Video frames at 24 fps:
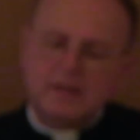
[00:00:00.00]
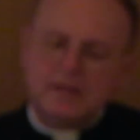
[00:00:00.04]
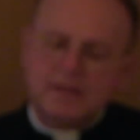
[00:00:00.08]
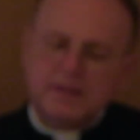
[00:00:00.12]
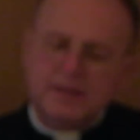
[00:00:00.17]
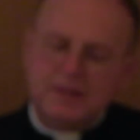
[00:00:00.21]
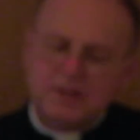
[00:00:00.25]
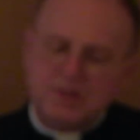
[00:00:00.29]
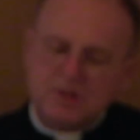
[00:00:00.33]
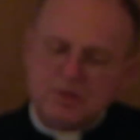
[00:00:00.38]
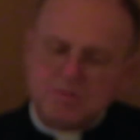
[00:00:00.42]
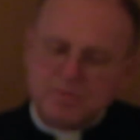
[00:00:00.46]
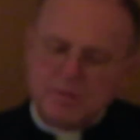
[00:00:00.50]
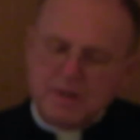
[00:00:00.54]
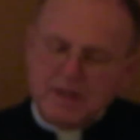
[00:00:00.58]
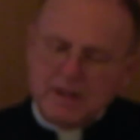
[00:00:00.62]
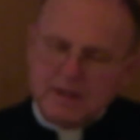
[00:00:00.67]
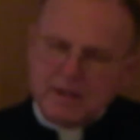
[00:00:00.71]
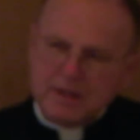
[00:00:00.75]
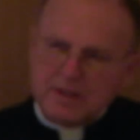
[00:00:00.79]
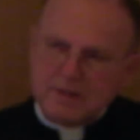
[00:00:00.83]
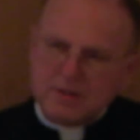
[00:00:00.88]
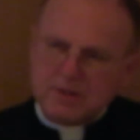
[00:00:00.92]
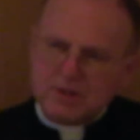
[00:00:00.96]
This
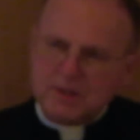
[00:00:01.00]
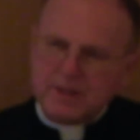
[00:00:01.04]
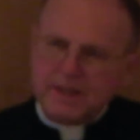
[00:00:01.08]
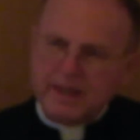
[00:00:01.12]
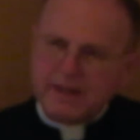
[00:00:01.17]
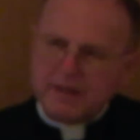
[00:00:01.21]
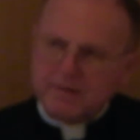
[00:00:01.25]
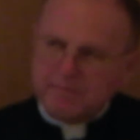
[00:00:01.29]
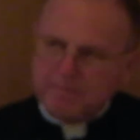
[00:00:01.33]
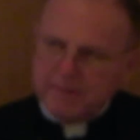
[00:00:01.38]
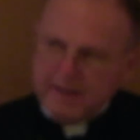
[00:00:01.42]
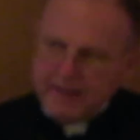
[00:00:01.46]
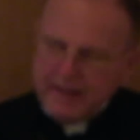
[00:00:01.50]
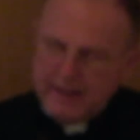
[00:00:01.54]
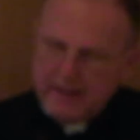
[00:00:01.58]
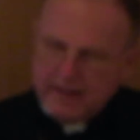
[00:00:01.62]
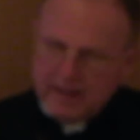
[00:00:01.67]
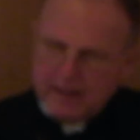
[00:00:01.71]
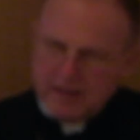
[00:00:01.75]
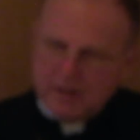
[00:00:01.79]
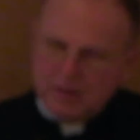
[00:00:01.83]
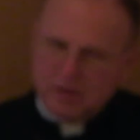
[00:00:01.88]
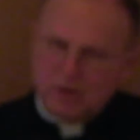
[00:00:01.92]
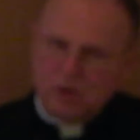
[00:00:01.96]
means that a
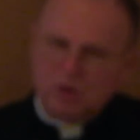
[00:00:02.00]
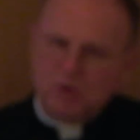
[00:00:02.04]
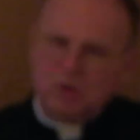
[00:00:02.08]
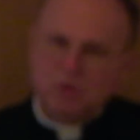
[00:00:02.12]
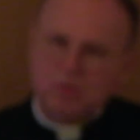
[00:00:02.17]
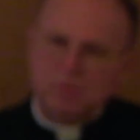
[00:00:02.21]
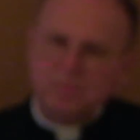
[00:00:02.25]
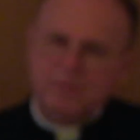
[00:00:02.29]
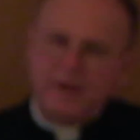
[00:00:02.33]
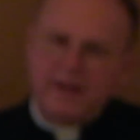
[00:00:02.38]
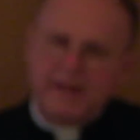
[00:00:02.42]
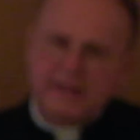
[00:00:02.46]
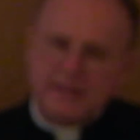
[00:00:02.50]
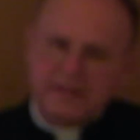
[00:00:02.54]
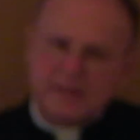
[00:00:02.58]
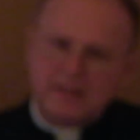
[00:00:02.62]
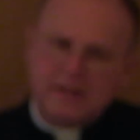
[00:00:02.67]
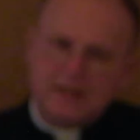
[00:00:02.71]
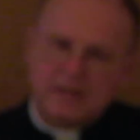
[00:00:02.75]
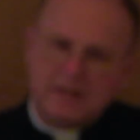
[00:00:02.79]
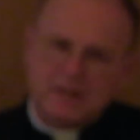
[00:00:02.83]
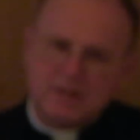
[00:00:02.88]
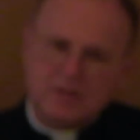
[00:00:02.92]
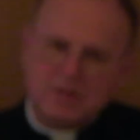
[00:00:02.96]
man who made it
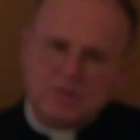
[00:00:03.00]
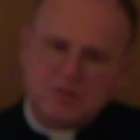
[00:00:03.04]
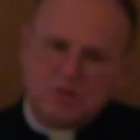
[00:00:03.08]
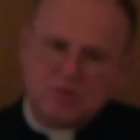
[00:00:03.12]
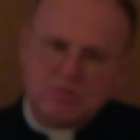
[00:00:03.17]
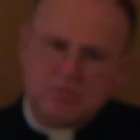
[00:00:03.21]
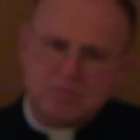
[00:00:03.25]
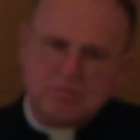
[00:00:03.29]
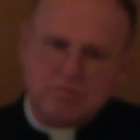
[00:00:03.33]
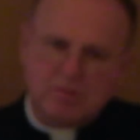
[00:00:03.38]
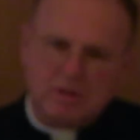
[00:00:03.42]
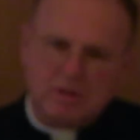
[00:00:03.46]
his